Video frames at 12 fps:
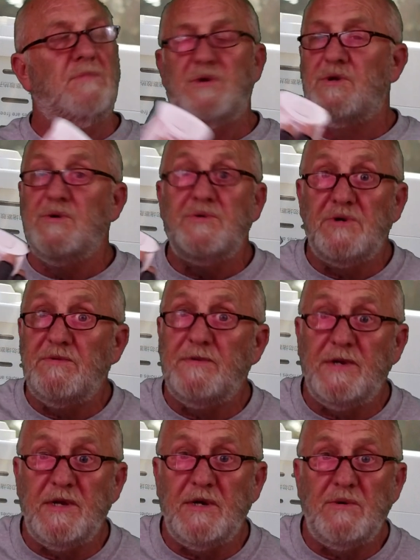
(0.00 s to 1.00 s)
YouTube
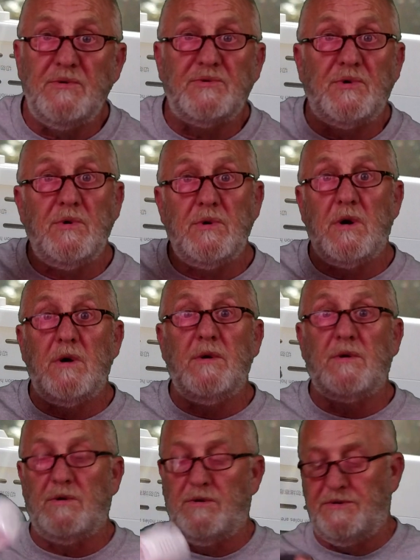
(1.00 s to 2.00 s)
videos or
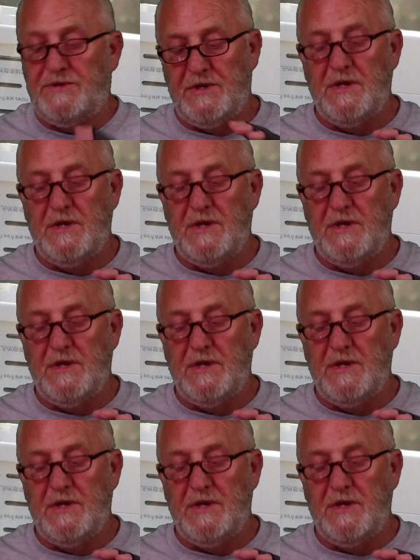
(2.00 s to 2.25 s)
articles,